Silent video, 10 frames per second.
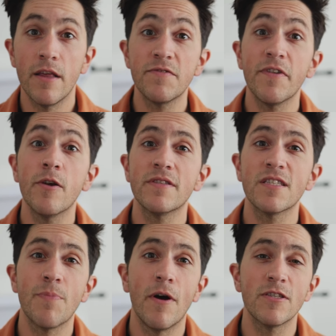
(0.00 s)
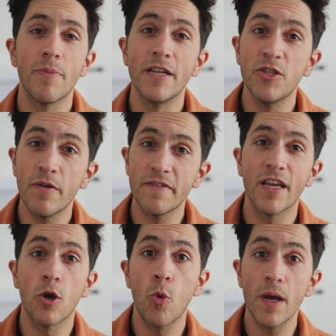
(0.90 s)
Now, this video isn't sponsored, but I do have to
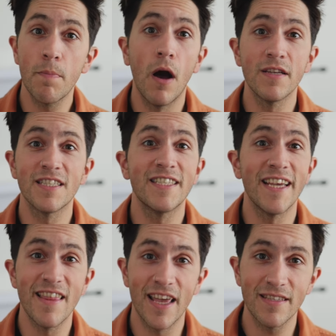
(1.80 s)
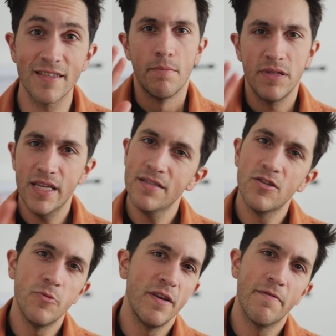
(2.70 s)
take a quick pause to say this. Please
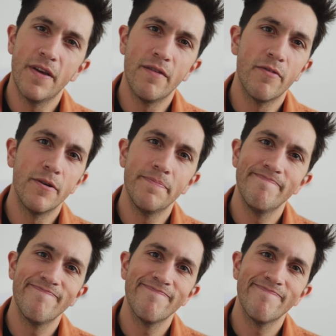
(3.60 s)
do me a favor.